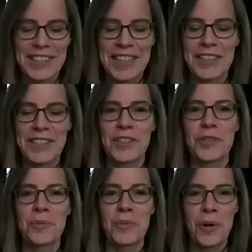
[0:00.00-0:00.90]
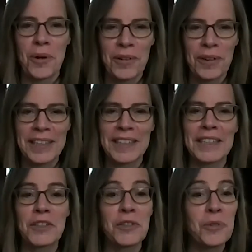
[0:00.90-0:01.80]
it's a new role in
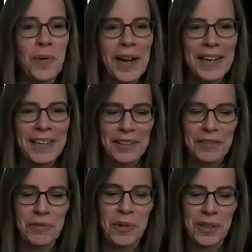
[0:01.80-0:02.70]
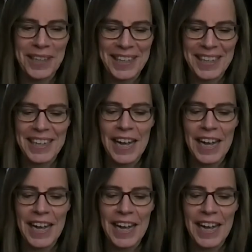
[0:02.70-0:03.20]
a new way of working,